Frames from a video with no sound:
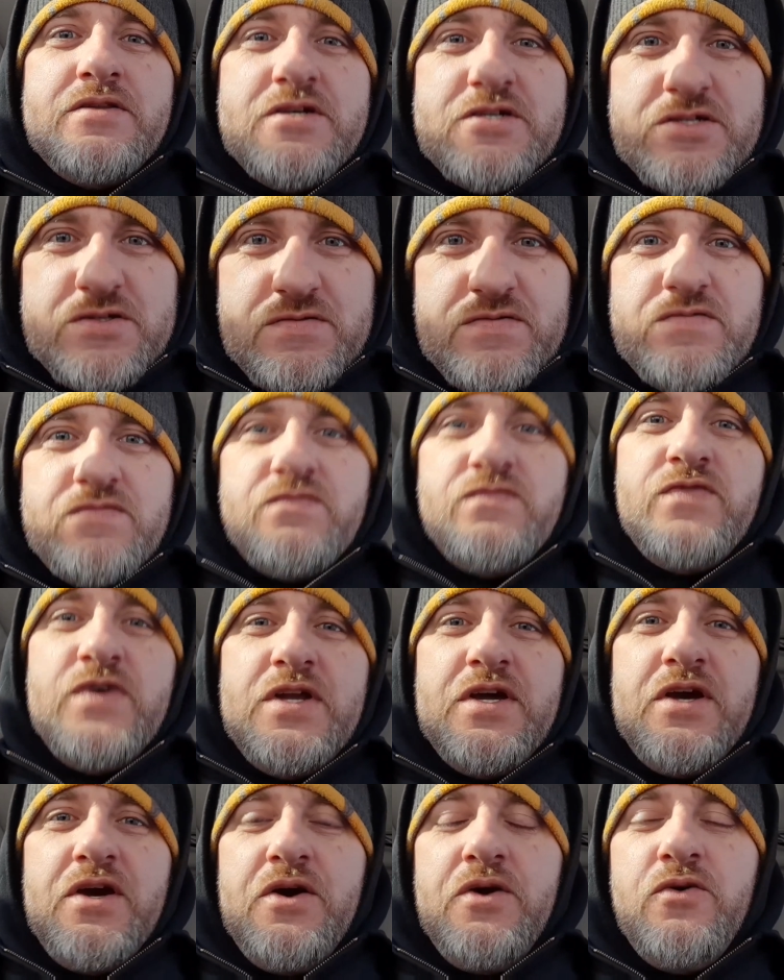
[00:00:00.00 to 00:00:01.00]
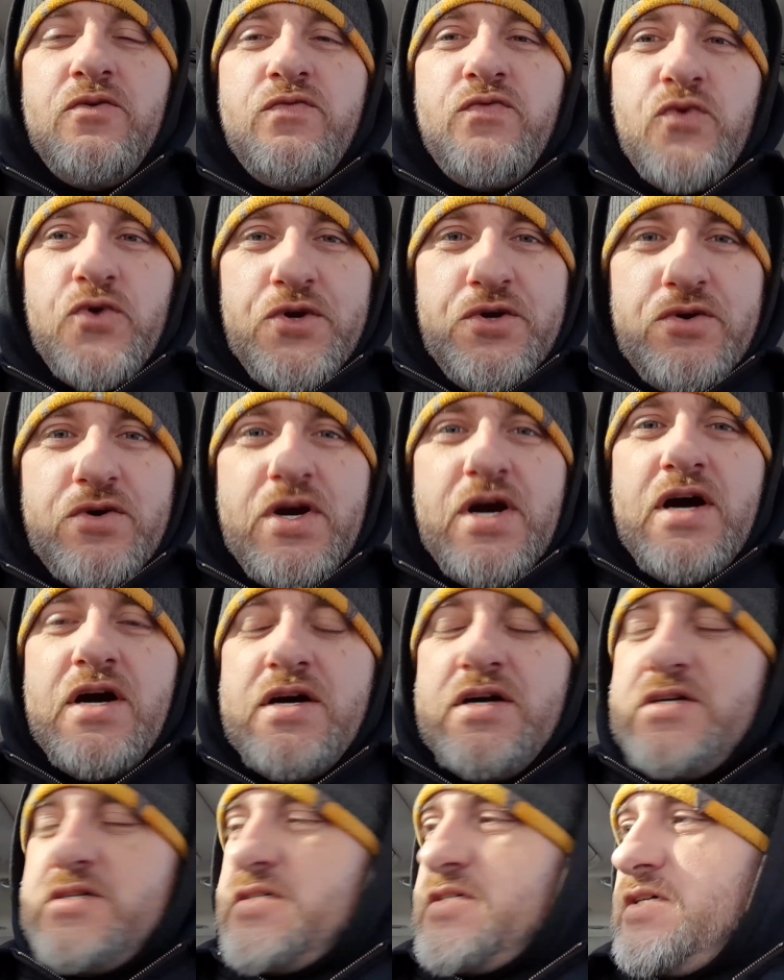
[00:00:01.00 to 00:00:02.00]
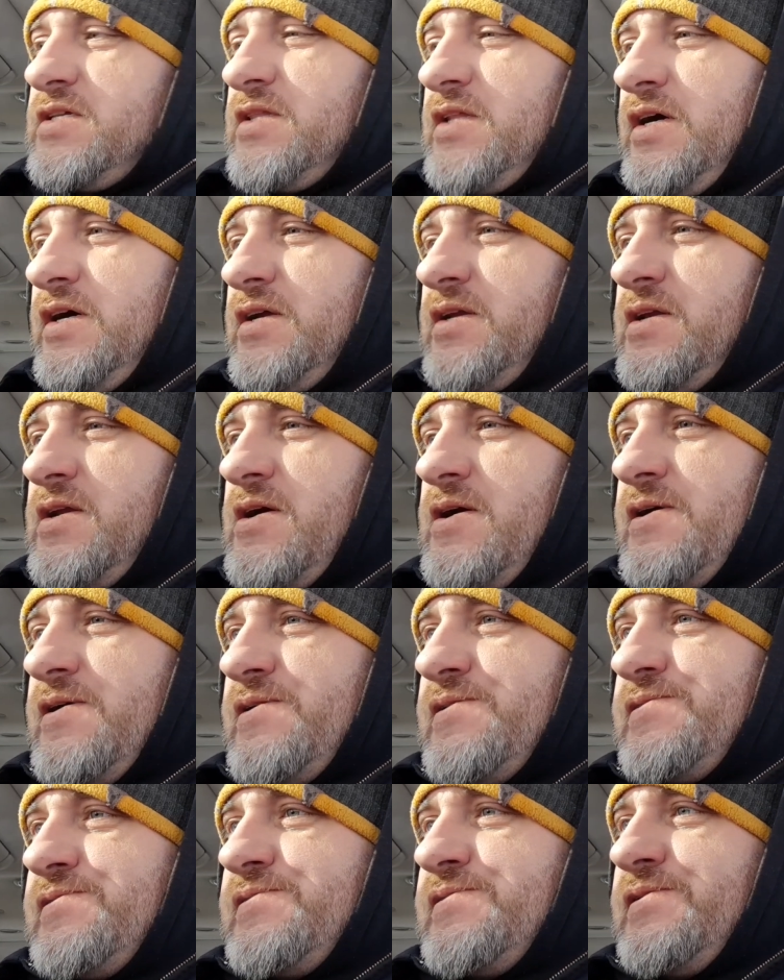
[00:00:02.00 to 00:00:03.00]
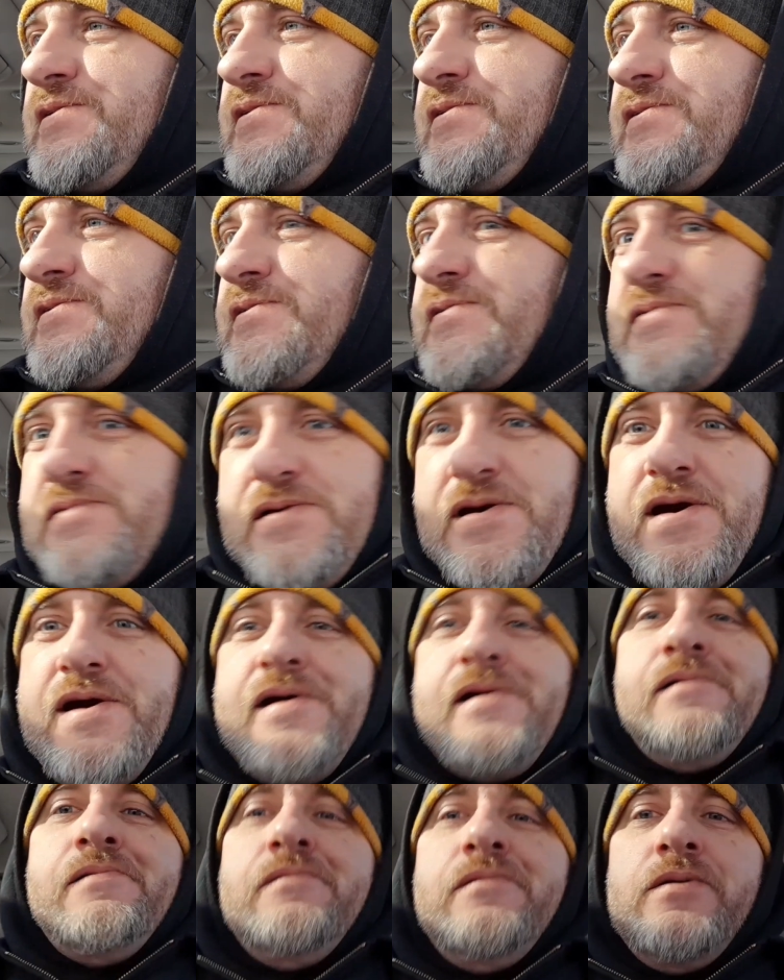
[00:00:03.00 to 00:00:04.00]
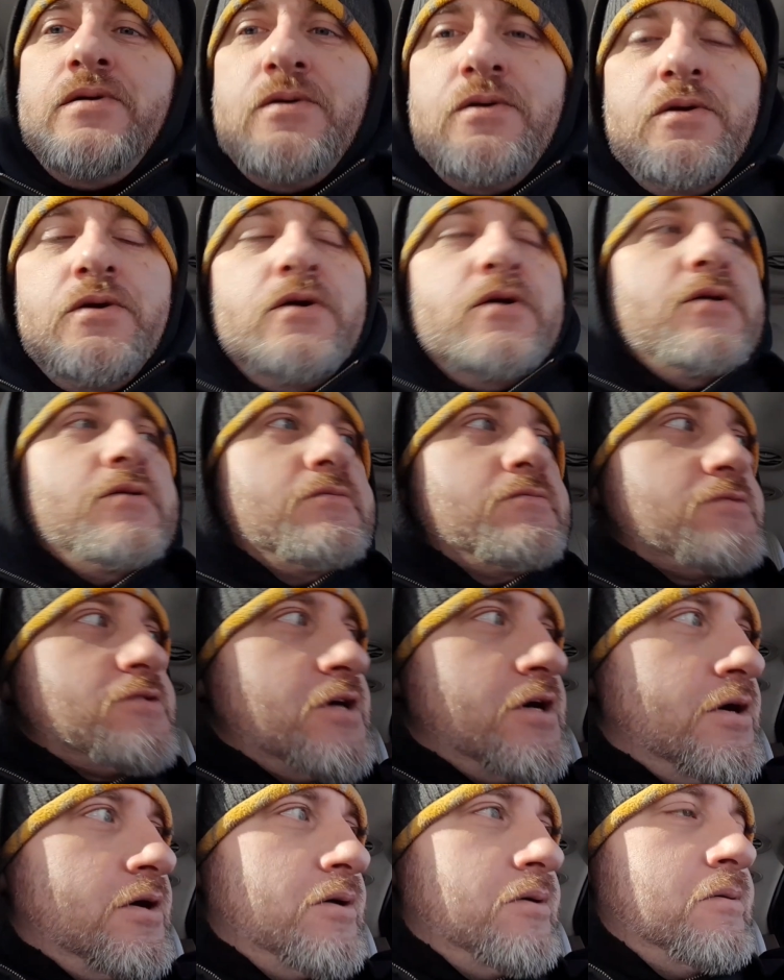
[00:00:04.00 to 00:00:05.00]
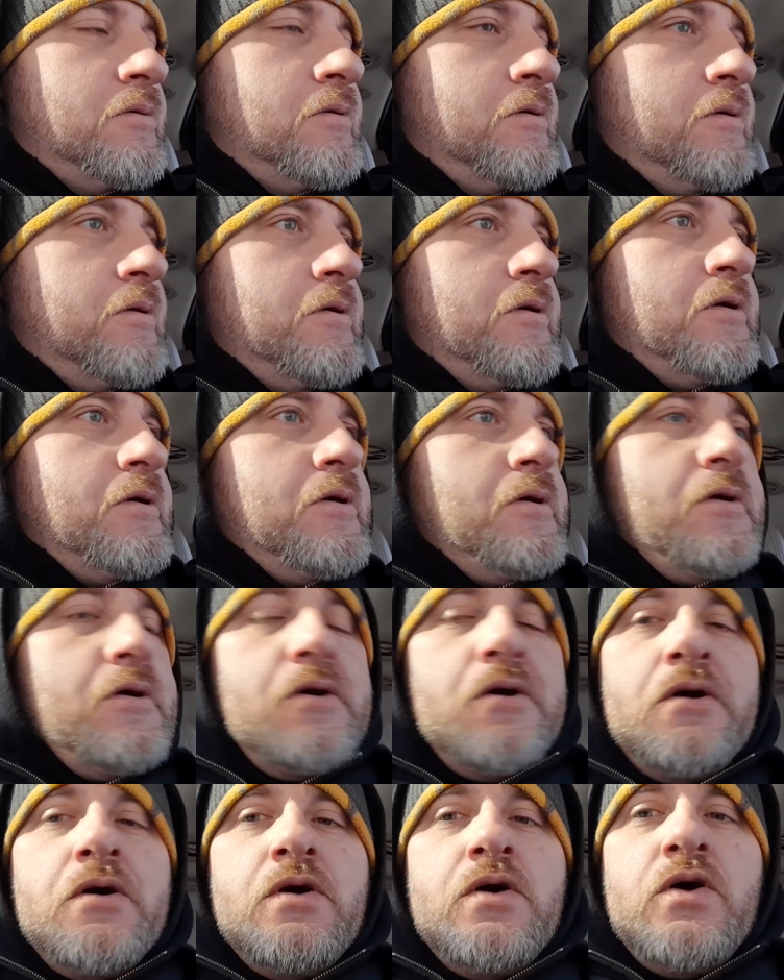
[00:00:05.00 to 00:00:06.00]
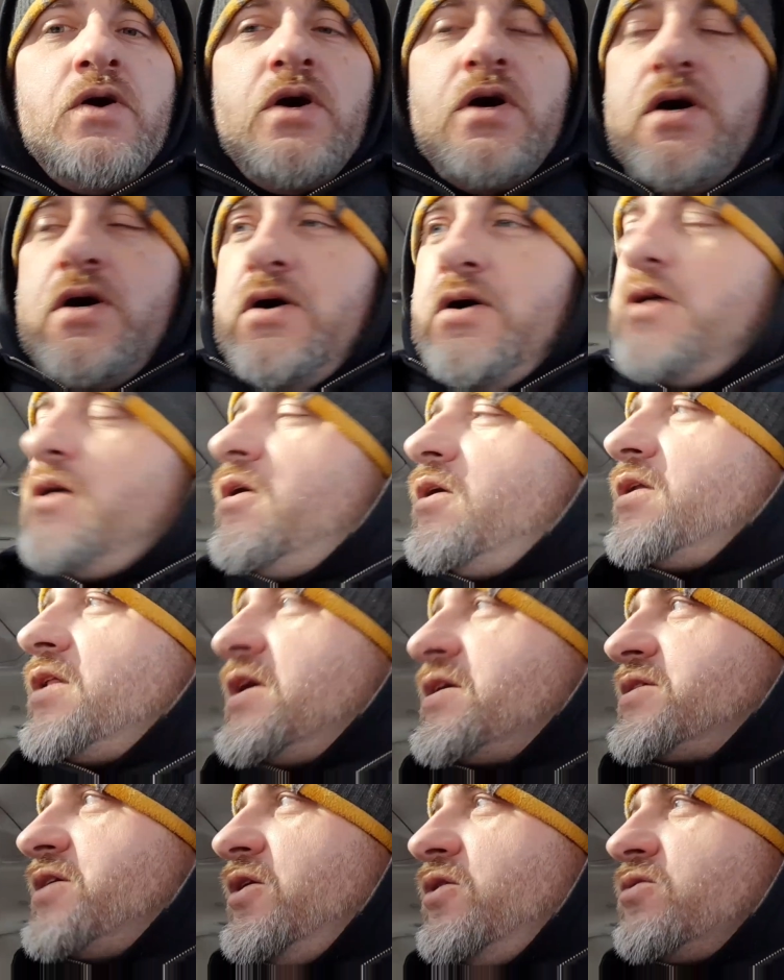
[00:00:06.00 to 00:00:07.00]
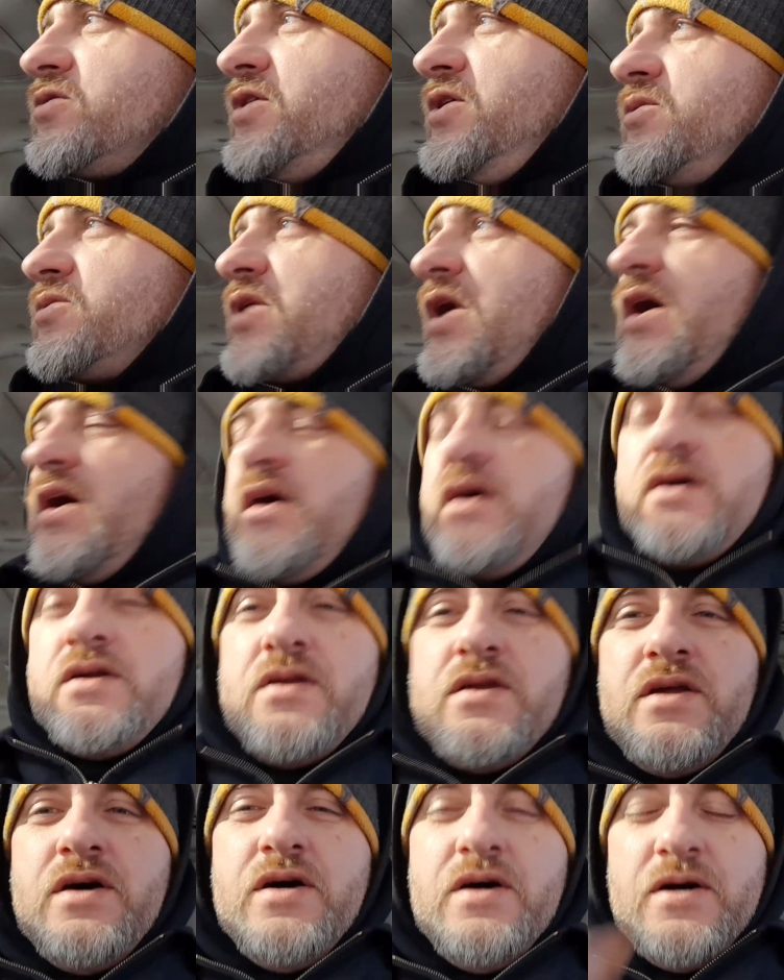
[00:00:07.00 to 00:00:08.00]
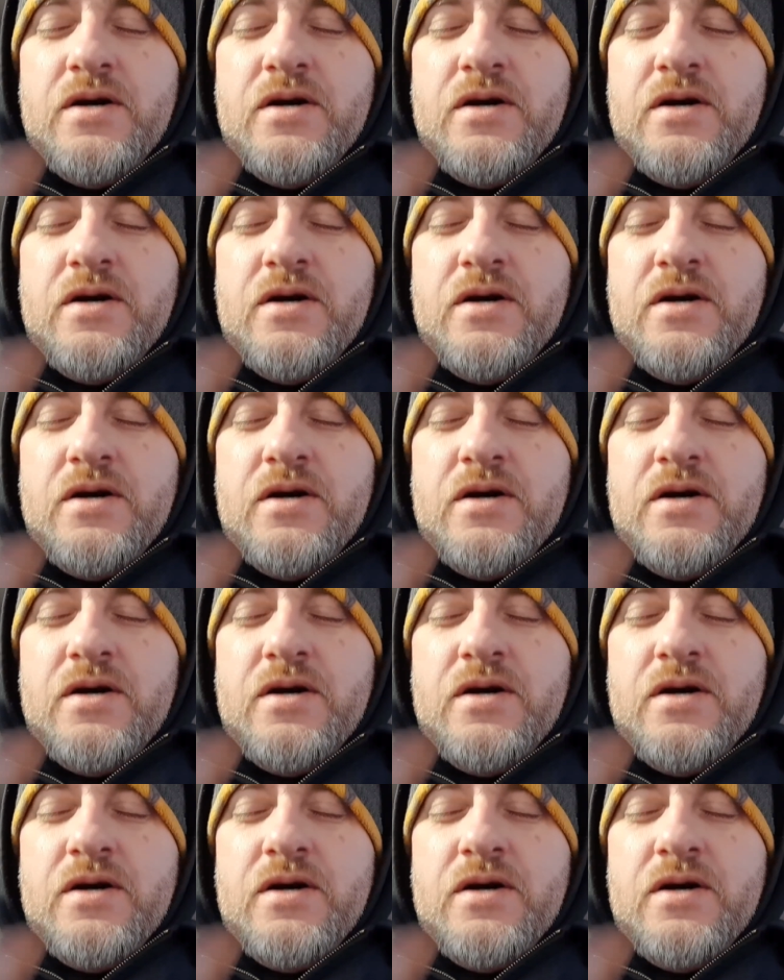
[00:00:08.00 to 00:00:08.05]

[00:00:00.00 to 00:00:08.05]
this video for you guys, and then yeah, so I'll let the old Yukon